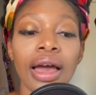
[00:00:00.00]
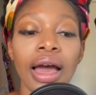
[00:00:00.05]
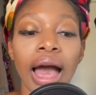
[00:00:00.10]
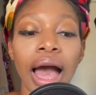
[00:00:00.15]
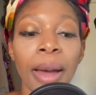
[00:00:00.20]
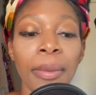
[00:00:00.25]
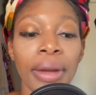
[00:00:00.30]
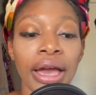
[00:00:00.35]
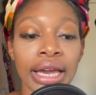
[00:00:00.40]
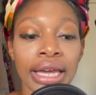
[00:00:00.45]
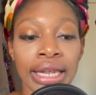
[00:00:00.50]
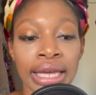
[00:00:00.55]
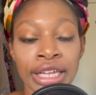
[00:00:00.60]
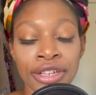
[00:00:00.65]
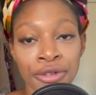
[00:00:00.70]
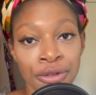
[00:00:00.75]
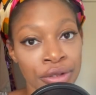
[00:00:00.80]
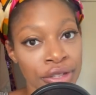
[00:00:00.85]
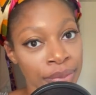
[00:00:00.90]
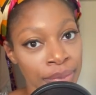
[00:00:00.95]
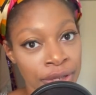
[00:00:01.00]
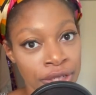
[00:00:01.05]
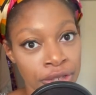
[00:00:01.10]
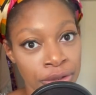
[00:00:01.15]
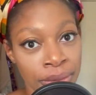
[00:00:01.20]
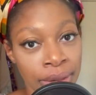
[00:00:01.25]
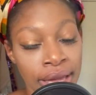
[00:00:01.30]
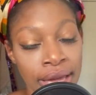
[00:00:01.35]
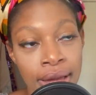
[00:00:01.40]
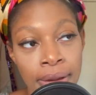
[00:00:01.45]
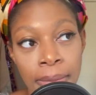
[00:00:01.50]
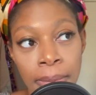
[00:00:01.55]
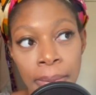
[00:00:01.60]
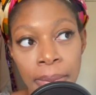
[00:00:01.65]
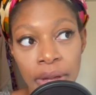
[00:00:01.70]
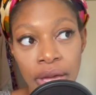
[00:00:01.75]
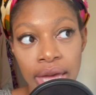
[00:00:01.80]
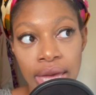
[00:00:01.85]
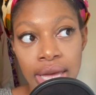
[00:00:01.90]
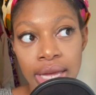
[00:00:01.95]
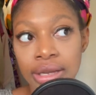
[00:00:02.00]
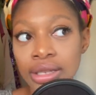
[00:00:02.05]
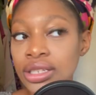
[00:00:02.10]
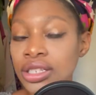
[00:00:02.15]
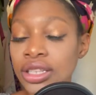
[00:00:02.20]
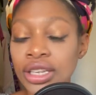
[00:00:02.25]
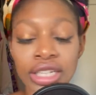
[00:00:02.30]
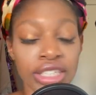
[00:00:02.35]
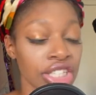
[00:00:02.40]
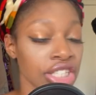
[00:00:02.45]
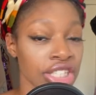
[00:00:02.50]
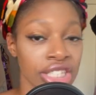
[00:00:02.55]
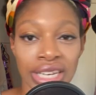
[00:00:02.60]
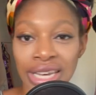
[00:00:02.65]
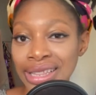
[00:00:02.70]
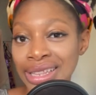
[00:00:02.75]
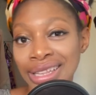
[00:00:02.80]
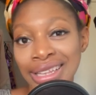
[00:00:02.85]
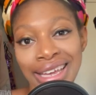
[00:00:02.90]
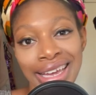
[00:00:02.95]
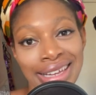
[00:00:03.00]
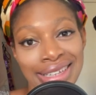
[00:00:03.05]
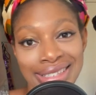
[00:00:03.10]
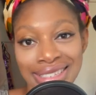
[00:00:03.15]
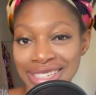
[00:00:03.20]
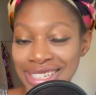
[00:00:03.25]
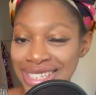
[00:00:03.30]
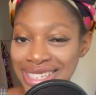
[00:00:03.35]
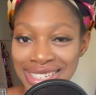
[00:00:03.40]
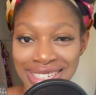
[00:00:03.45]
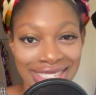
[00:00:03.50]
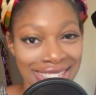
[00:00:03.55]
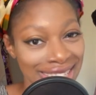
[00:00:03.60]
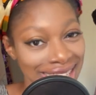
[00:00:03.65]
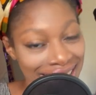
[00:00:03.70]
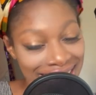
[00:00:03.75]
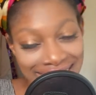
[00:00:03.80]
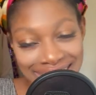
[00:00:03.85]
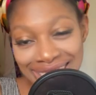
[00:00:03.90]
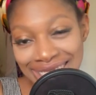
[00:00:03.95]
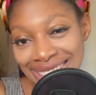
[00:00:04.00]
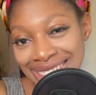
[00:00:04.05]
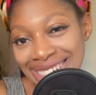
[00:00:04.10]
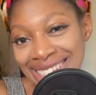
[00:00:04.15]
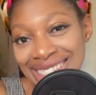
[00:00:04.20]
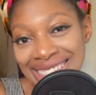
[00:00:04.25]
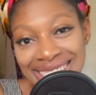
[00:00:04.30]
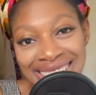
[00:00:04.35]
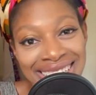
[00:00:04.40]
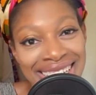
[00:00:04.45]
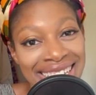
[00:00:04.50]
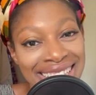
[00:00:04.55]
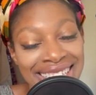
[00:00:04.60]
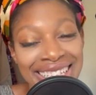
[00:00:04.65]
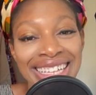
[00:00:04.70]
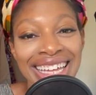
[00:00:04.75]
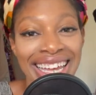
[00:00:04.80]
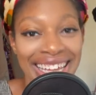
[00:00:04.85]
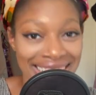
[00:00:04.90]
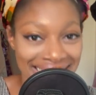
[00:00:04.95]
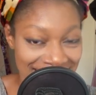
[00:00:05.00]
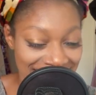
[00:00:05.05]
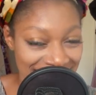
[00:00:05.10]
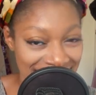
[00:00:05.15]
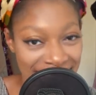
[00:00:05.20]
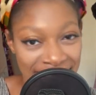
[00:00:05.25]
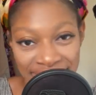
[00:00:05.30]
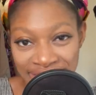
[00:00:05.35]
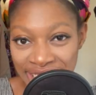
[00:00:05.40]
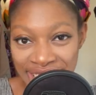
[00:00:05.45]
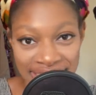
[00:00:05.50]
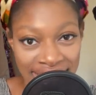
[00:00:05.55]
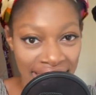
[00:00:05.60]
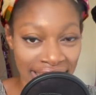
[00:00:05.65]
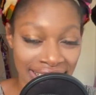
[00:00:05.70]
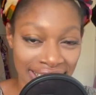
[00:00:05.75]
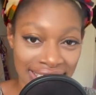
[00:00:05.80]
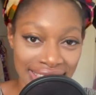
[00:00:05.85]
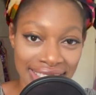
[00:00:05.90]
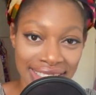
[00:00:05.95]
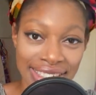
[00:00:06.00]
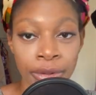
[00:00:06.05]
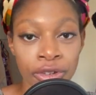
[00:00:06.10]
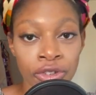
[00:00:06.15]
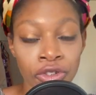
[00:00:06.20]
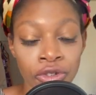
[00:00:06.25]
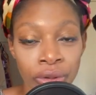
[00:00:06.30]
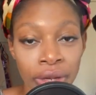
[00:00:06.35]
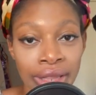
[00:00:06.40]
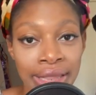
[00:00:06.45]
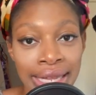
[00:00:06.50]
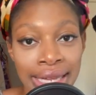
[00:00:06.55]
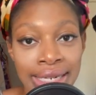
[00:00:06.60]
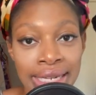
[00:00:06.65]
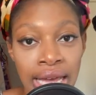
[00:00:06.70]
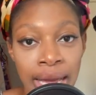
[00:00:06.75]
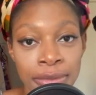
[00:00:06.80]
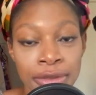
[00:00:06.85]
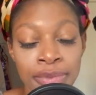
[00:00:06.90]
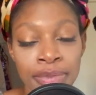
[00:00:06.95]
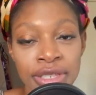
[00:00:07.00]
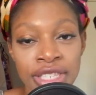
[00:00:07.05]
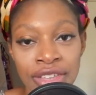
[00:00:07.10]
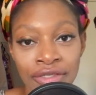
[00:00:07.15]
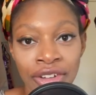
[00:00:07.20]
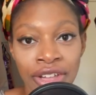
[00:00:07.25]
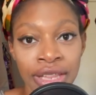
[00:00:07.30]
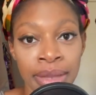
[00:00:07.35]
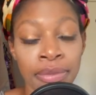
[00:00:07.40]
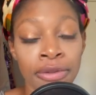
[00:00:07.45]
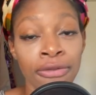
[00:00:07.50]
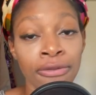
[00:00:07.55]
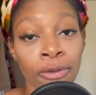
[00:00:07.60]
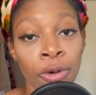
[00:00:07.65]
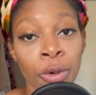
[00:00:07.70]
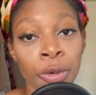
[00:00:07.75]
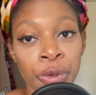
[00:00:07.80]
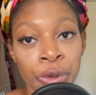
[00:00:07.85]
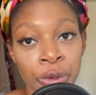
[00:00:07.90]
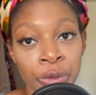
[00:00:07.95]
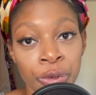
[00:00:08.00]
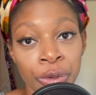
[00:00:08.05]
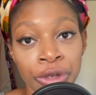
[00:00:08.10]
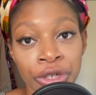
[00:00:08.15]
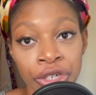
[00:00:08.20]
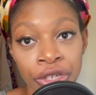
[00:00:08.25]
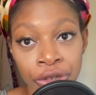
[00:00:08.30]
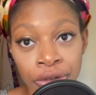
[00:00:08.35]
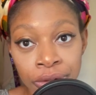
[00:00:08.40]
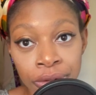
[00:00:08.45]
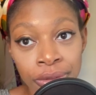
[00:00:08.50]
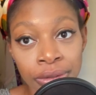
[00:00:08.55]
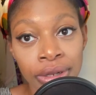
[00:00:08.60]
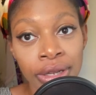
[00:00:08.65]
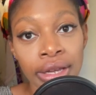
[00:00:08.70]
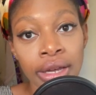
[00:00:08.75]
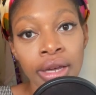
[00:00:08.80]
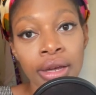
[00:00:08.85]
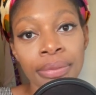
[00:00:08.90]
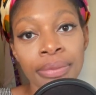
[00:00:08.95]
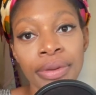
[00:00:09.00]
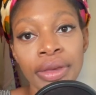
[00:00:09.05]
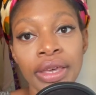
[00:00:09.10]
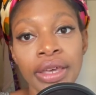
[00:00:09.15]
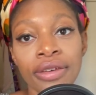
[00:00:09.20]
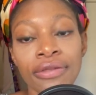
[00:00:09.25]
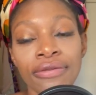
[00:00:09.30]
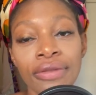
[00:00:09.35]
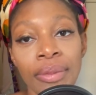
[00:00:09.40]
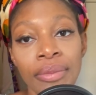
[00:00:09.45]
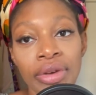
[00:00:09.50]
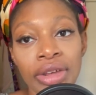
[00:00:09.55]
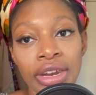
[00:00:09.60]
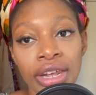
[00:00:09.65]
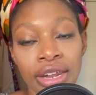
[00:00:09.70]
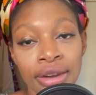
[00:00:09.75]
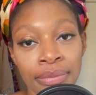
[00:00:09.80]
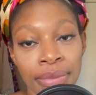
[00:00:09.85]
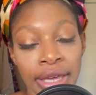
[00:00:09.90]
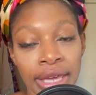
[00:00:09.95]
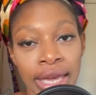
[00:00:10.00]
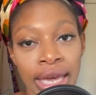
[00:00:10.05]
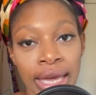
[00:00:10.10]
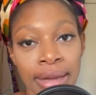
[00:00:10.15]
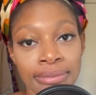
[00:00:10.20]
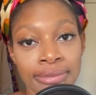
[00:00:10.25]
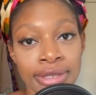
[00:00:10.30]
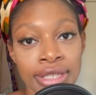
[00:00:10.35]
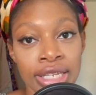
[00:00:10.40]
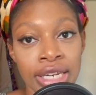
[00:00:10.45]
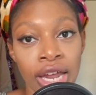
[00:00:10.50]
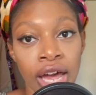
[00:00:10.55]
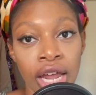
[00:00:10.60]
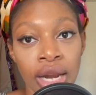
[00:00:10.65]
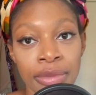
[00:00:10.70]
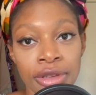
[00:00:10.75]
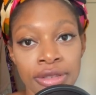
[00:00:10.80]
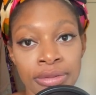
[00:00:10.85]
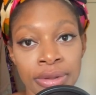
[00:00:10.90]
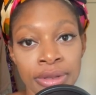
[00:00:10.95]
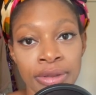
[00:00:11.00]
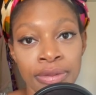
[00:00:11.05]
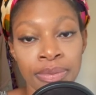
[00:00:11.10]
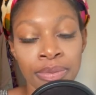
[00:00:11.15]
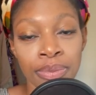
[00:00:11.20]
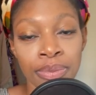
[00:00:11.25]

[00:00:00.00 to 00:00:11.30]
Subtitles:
I'm not going to get too deep into it, but let's just look at the links. Just click the links if you dare. But during that time, specifically before World War II, being feminine became synonymous with